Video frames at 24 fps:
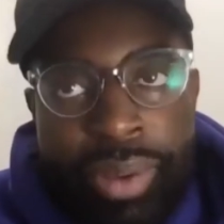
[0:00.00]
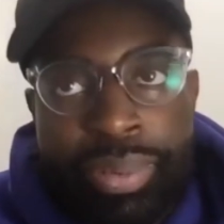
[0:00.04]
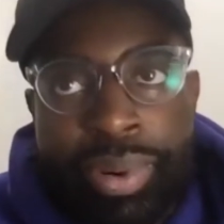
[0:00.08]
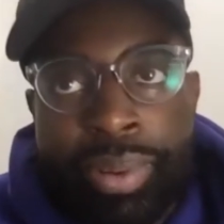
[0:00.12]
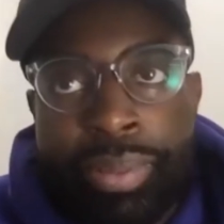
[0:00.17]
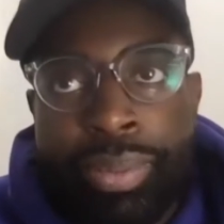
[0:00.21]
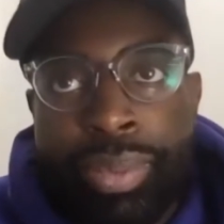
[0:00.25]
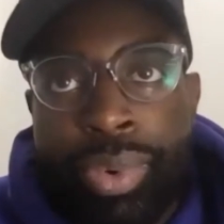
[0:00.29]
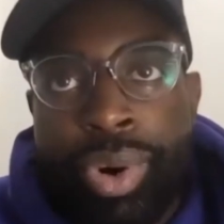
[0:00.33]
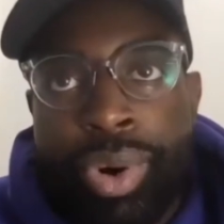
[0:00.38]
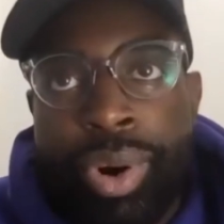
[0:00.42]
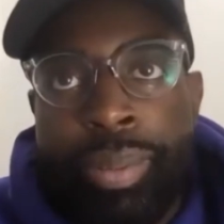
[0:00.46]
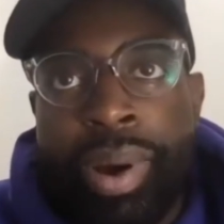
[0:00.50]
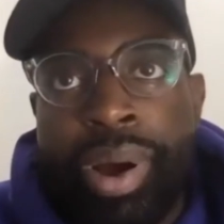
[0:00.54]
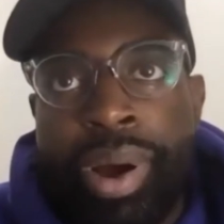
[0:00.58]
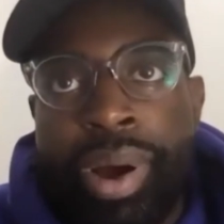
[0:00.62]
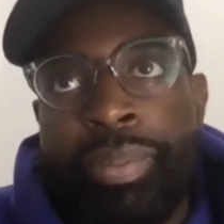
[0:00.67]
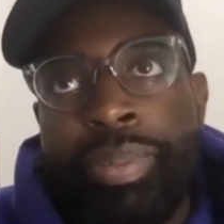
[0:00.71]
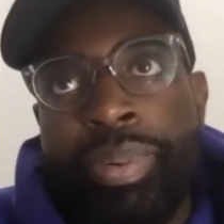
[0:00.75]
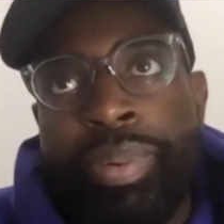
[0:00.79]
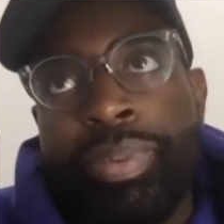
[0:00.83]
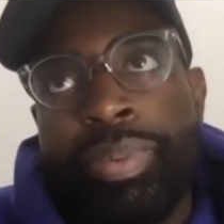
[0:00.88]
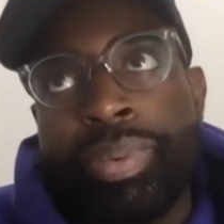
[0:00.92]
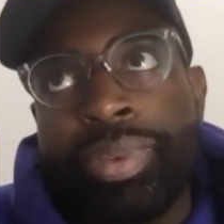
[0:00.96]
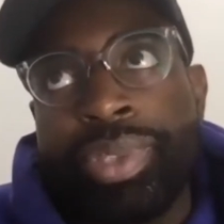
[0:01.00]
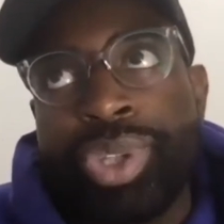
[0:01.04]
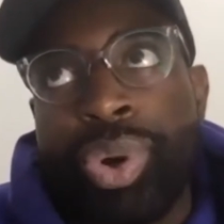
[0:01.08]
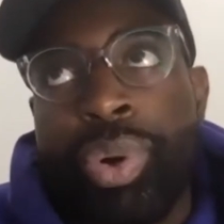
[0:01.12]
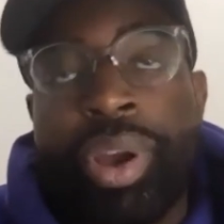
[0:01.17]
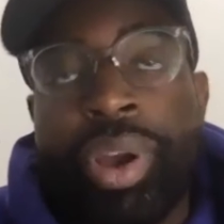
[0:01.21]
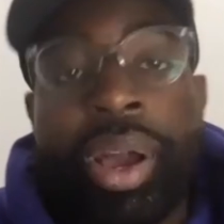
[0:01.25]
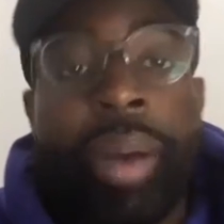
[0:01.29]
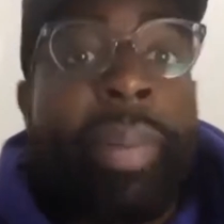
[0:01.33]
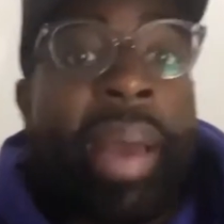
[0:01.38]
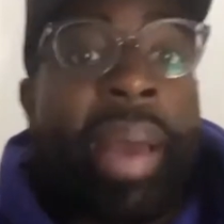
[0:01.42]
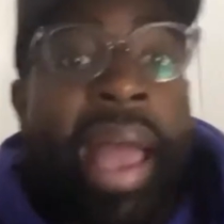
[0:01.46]
but more about
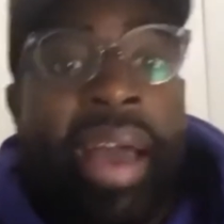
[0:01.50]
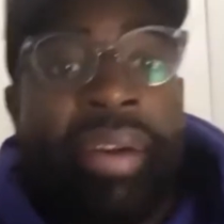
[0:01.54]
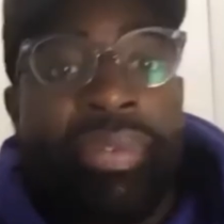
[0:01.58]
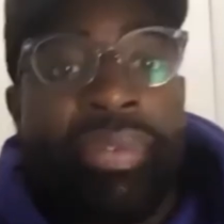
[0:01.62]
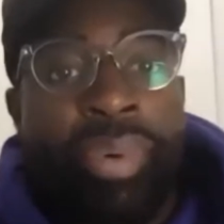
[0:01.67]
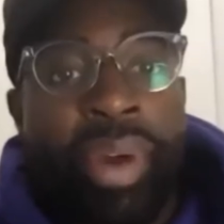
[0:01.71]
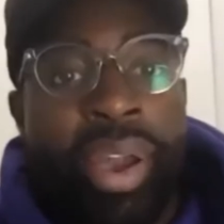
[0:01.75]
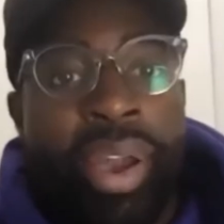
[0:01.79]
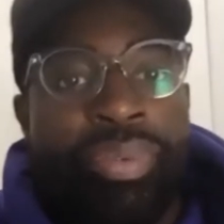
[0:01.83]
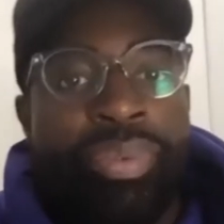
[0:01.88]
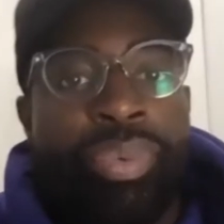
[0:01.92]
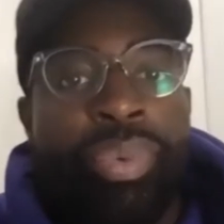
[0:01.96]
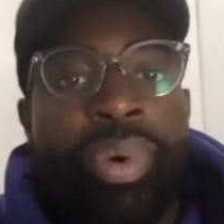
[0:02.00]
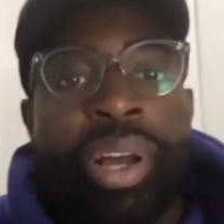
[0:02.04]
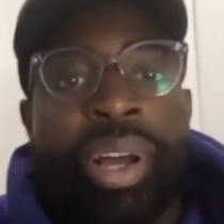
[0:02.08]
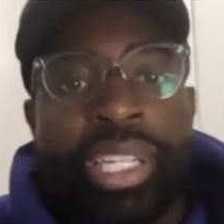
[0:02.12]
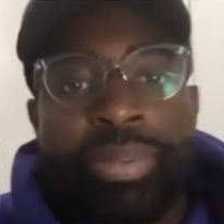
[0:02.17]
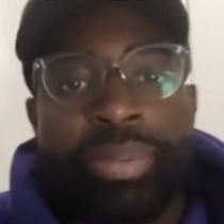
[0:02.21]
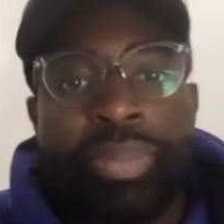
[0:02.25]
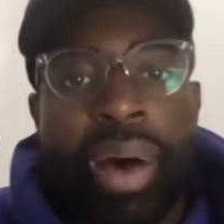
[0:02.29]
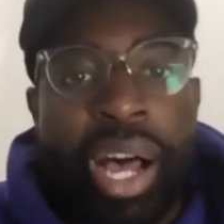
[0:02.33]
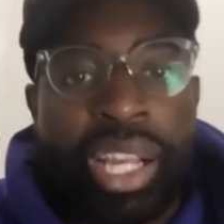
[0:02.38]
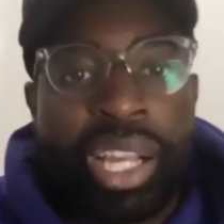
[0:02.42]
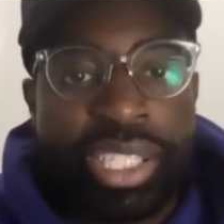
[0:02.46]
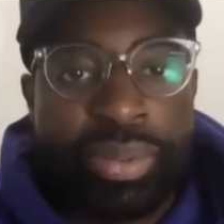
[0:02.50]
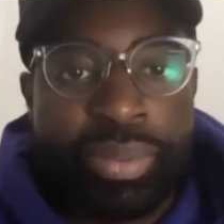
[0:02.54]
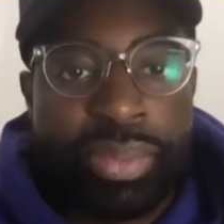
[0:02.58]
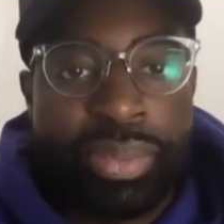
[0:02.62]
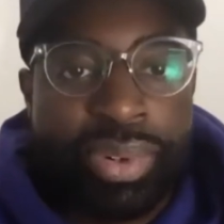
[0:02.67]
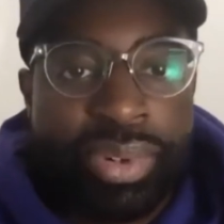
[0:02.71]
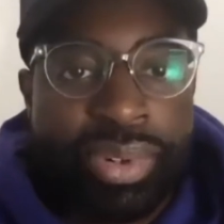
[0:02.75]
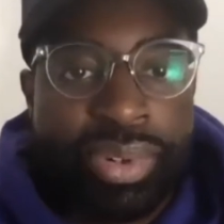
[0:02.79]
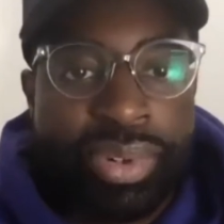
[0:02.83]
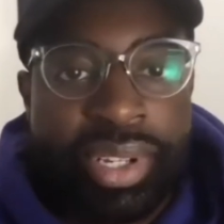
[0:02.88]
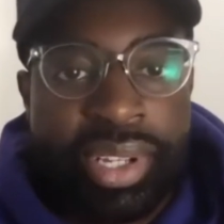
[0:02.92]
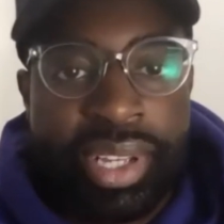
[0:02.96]
showing a pathway of what's
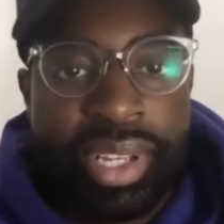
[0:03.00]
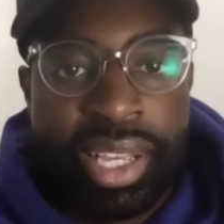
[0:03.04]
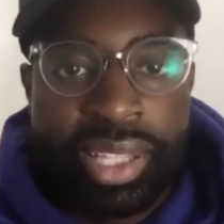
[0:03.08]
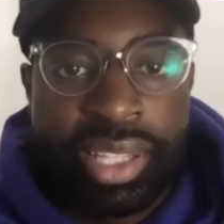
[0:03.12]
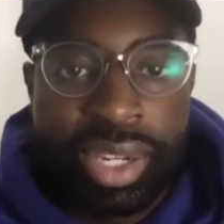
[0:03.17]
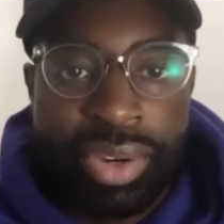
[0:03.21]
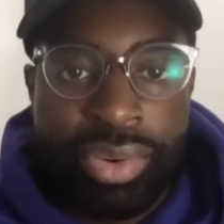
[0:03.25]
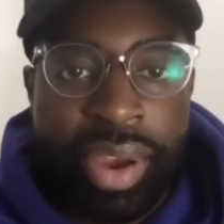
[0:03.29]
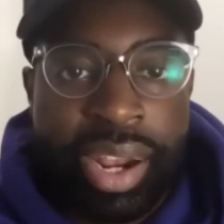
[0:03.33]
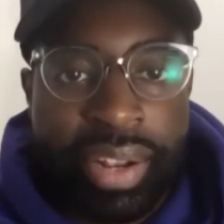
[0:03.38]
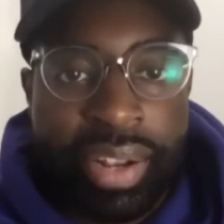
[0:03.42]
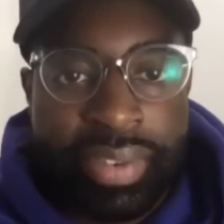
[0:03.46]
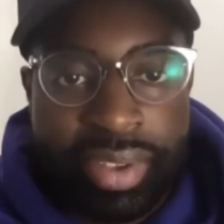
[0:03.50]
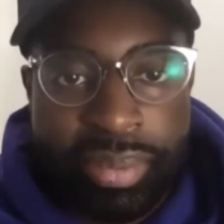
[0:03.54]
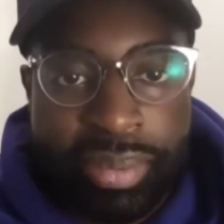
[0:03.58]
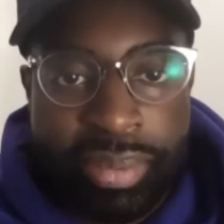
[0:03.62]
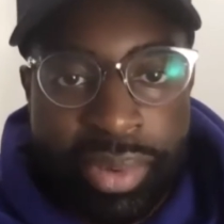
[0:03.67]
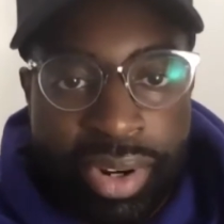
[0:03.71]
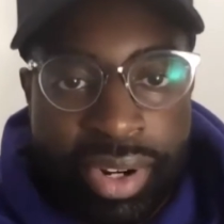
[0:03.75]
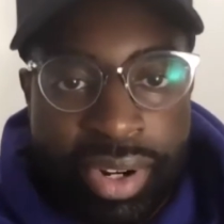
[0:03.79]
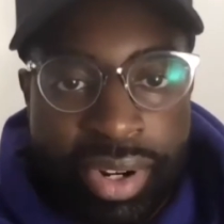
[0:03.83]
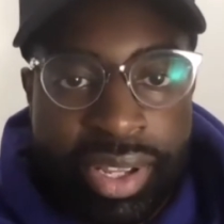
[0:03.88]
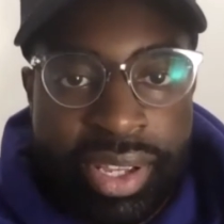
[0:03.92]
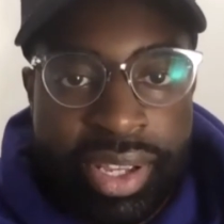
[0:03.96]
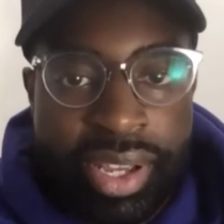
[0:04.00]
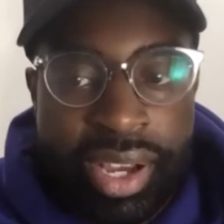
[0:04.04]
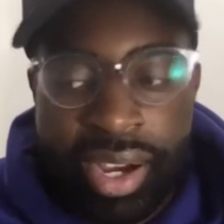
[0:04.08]
possible in the creative community.